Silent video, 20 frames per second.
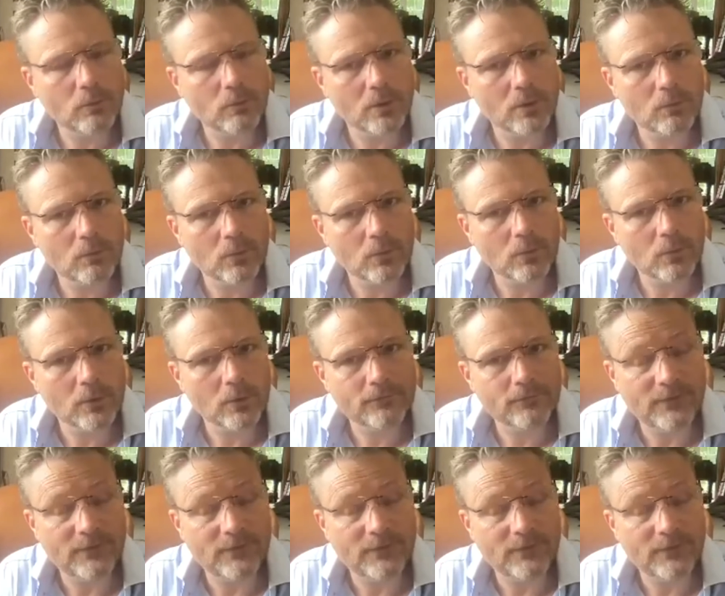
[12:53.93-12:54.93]
But I can't say
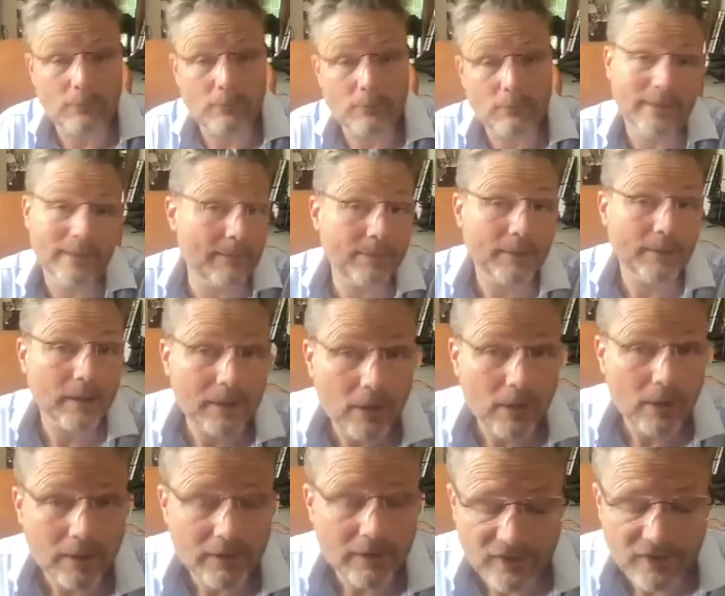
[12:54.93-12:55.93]
for sure, but it's just, it's a
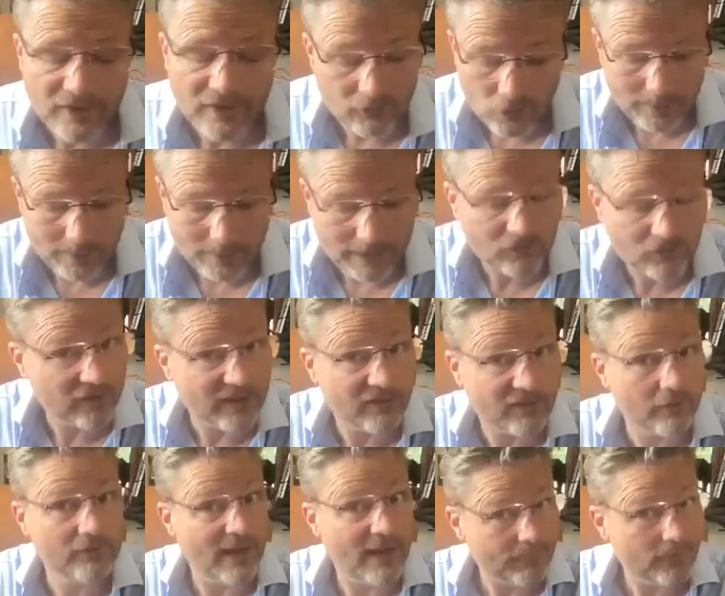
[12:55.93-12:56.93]
definite
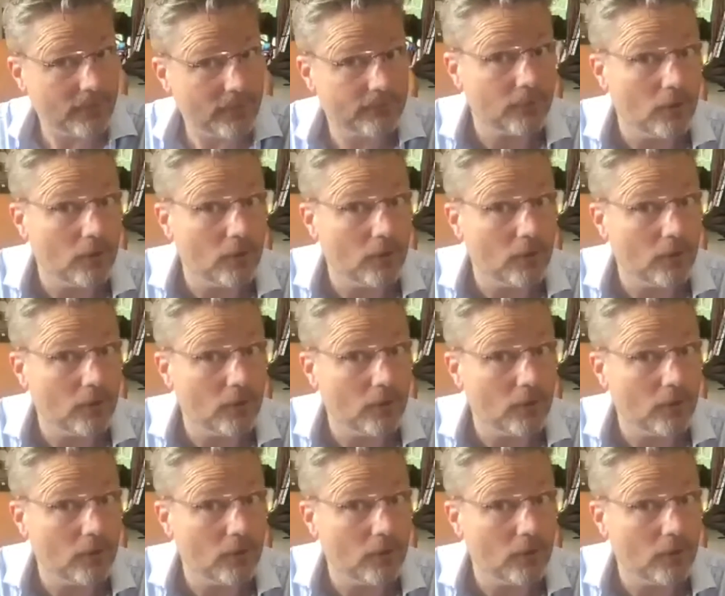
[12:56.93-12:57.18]
phenomenon that